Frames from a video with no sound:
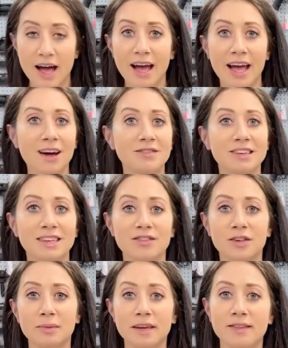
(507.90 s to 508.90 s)
have to give
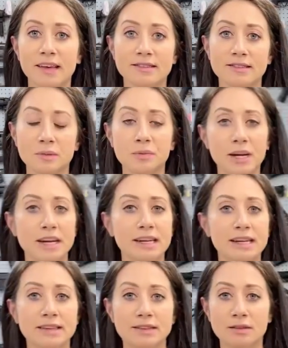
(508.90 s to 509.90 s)
a big thanks to Brandon.
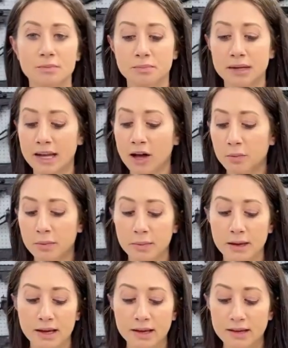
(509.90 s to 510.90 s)
He's been helping
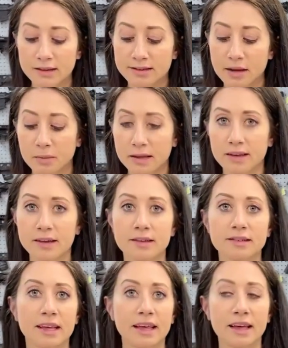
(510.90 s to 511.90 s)
me. He sent me
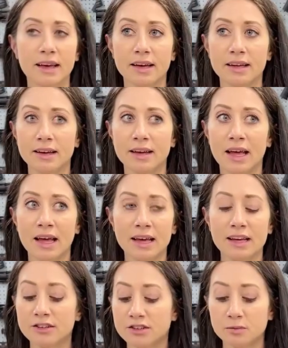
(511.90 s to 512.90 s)
these, and
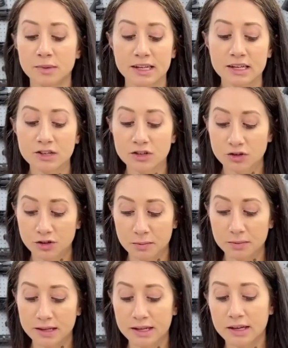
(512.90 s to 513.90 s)
he's just been
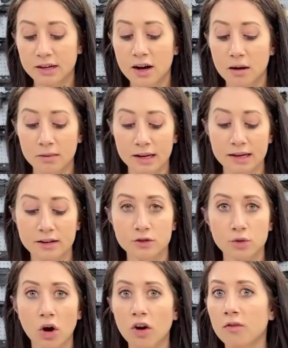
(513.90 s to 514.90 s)
extremely accommodating
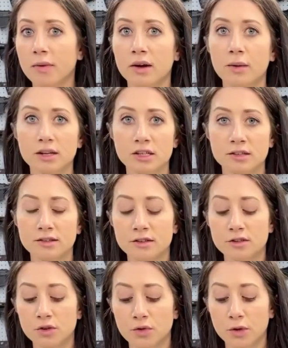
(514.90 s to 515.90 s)
to all of my questions and
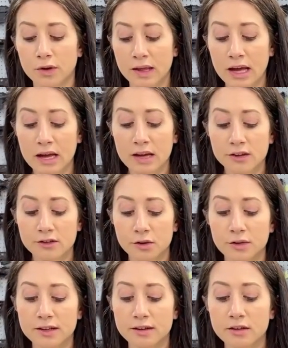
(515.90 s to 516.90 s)
so forth. So
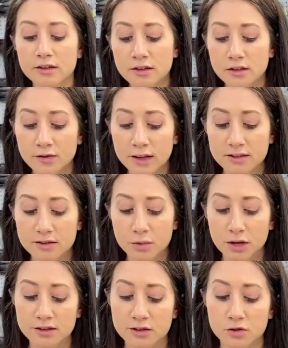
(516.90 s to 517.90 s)
the Diligent Defense
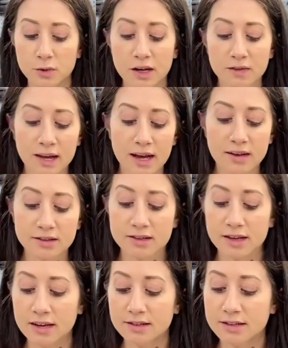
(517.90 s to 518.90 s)
suppressors, we got the S,
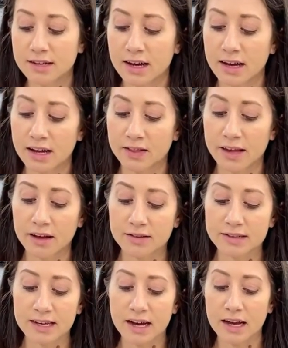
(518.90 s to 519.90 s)
the STI, and the
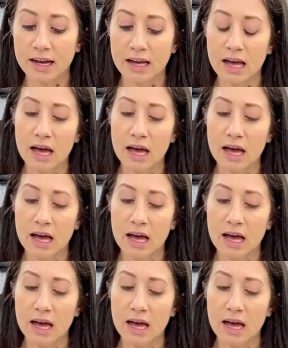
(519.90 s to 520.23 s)
LTI.